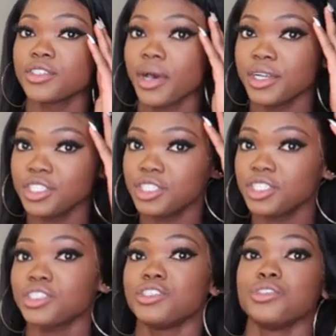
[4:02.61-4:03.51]
So I usually
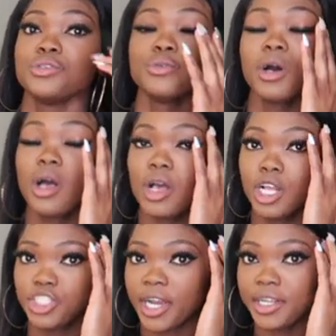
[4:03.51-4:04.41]
just
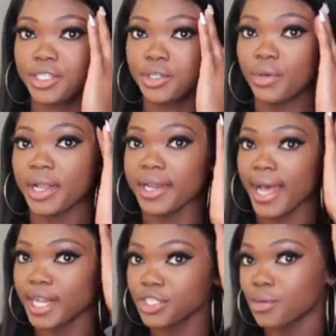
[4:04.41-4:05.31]
try to do a
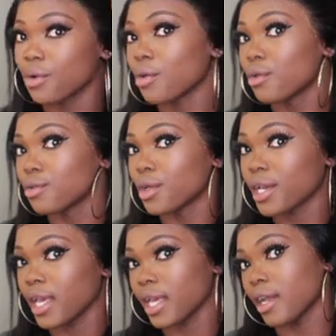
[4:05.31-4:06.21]
natural
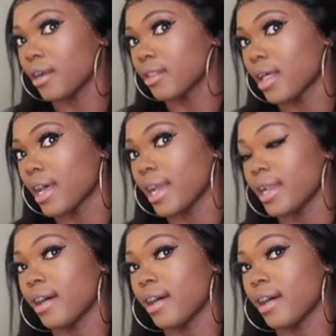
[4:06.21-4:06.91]
looking hairline.